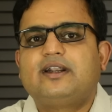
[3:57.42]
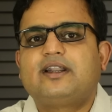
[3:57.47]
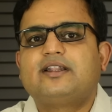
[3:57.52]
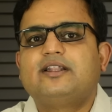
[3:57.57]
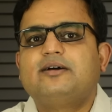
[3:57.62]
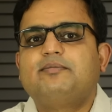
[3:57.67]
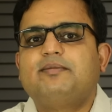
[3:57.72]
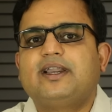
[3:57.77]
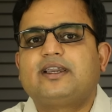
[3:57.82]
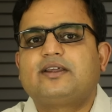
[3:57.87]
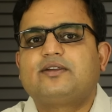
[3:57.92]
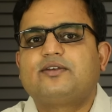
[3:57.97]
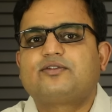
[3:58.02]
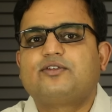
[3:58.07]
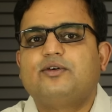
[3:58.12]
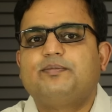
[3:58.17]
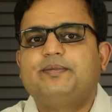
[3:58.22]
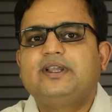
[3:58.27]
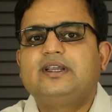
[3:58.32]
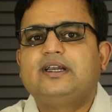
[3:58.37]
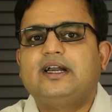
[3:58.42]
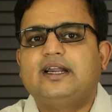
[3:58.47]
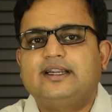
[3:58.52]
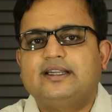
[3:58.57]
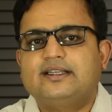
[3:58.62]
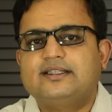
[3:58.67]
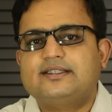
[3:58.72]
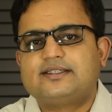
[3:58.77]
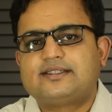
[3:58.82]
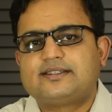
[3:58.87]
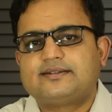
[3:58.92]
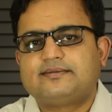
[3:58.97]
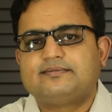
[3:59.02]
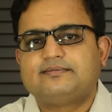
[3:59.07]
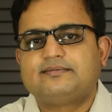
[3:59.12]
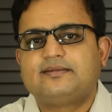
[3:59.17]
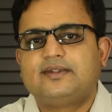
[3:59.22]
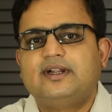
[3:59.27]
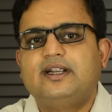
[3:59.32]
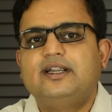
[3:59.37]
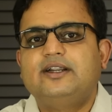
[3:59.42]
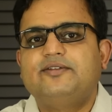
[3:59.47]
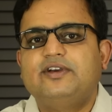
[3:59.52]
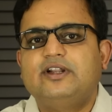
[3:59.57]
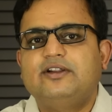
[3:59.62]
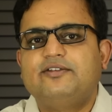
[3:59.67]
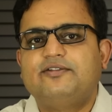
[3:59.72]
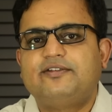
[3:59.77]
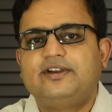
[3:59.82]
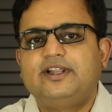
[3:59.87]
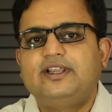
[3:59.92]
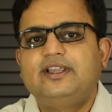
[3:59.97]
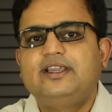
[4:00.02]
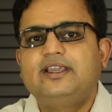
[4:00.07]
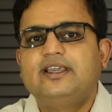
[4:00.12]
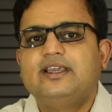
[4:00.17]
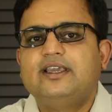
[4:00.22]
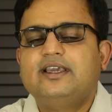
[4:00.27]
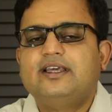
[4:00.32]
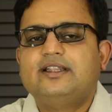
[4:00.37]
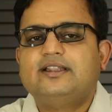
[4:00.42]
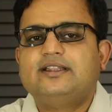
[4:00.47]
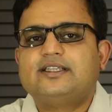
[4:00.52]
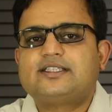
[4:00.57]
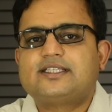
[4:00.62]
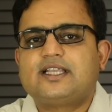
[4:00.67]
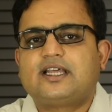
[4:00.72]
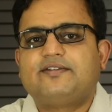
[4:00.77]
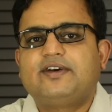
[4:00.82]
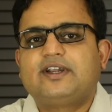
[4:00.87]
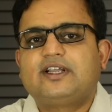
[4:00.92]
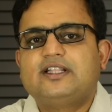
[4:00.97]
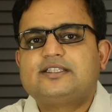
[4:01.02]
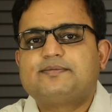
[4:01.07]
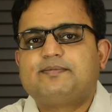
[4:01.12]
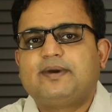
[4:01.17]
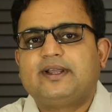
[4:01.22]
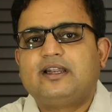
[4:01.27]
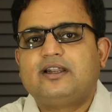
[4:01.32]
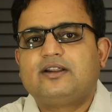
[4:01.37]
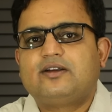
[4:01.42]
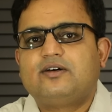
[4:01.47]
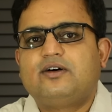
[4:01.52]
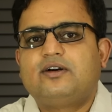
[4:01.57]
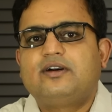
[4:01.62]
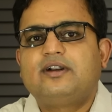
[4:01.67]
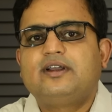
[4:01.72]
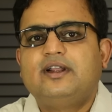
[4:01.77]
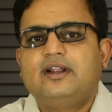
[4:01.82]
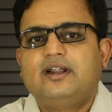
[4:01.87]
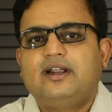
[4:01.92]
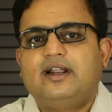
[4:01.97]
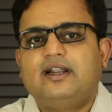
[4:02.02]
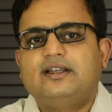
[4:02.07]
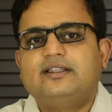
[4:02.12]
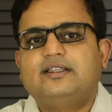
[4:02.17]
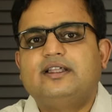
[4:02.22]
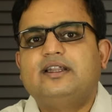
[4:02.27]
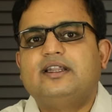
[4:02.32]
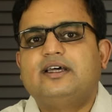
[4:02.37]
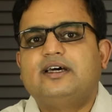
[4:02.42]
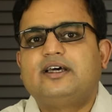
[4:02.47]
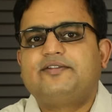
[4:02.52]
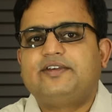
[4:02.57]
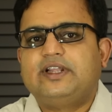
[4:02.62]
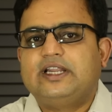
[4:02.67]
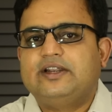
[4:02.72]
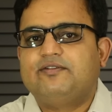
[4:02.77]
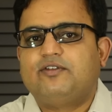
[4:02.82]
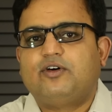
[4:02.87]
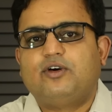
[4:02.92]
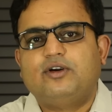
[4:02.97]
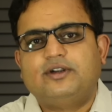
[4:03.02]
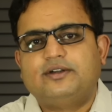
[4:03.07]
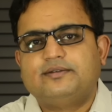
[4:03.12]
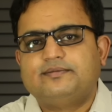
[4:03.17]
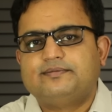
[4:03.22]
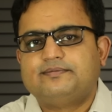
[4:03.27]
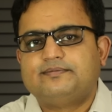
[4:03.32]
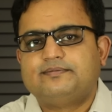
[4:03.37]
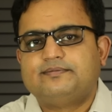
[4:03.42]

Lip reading: under the microscopic guidance and will free the cervical spinal cord and the nerve involved.